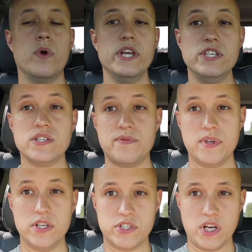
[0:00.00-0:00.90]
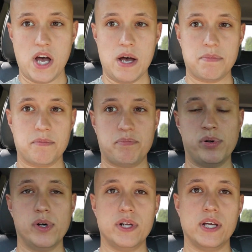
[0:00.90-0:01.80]
we just finished up
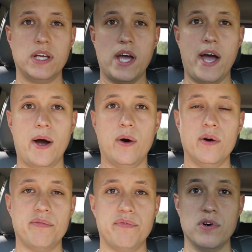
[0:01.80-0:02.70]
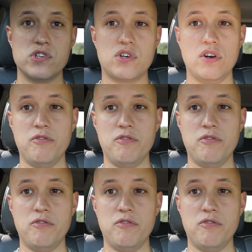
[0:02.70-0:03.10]
putting our first coat